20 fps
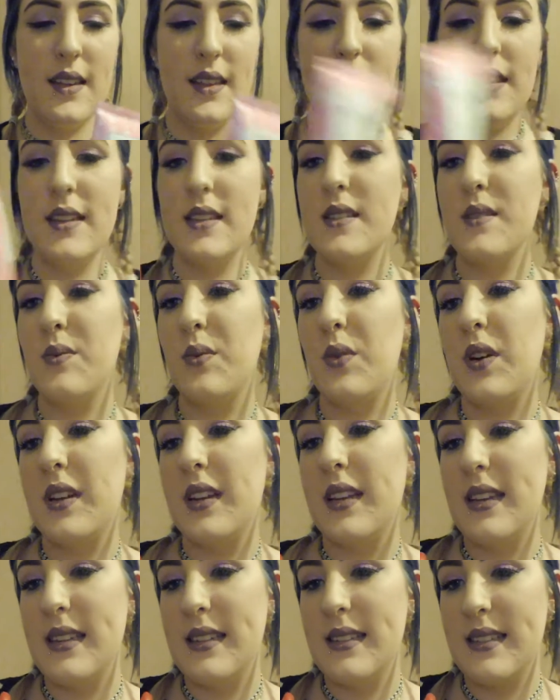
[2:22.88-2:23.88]
This one
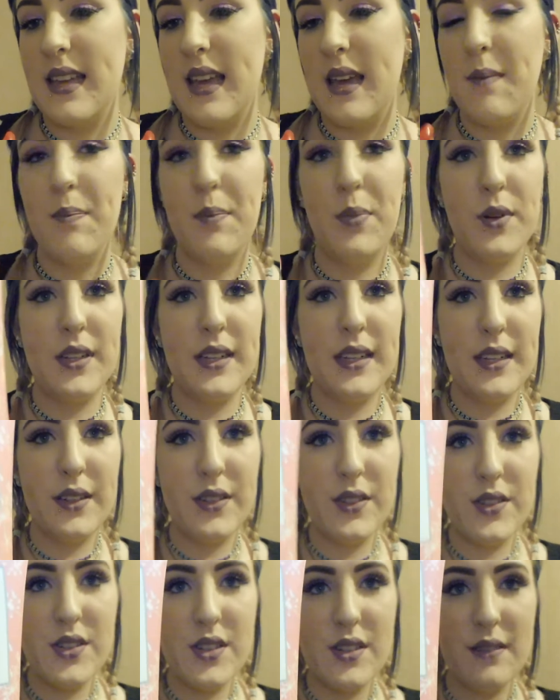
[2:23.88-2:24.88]
is a body
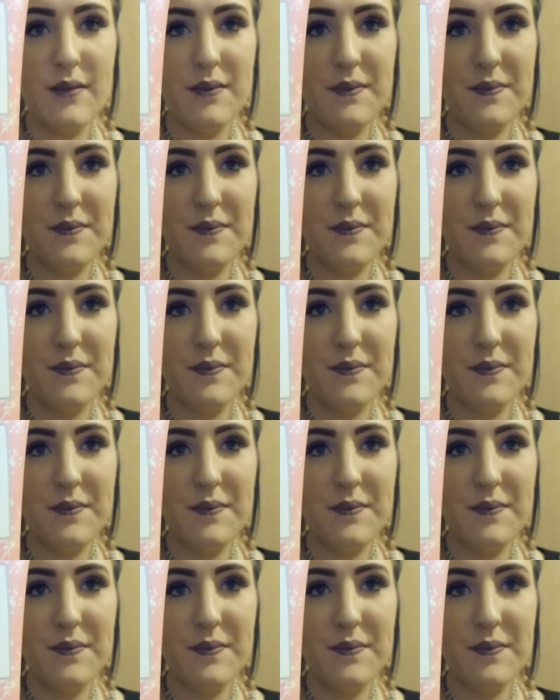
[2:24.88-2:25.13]
lotion,